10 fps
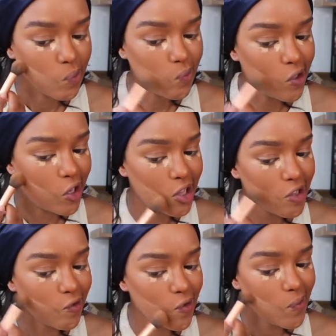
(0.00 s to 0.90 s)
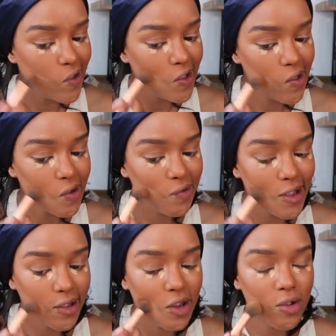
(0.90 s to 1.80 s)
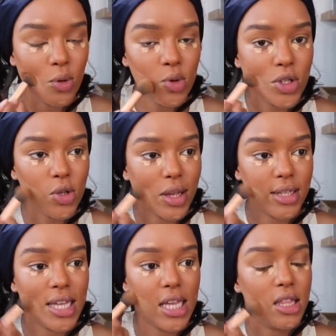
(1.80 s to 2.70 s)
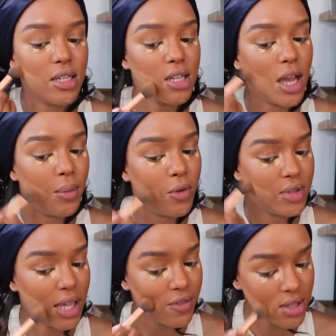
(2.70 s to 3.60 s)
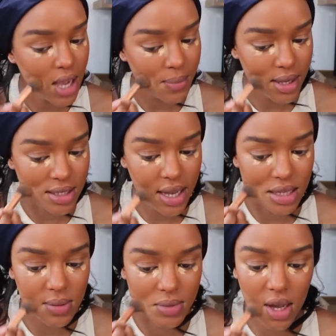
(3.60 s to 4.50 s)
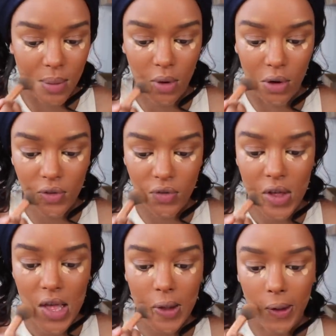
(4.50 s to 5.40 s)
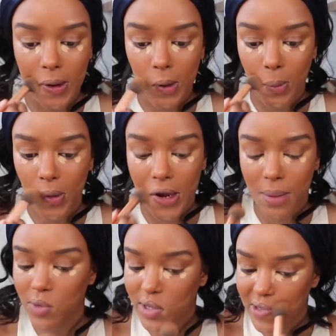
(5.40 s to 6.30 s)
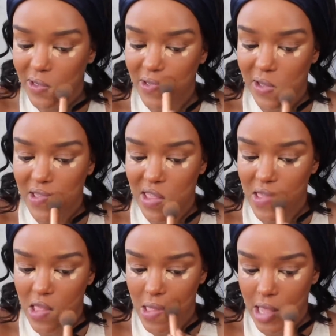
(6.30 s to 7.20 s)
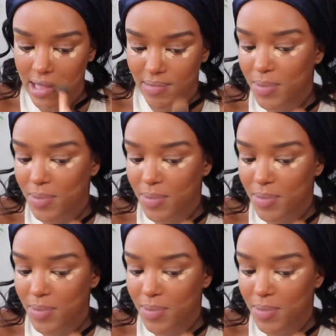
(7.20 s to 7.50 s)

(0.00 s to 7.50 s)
But yeah, I think for me, I've like also like taking the time. Obviously, every time I take some time off, like a little break, I'm always gonna do this.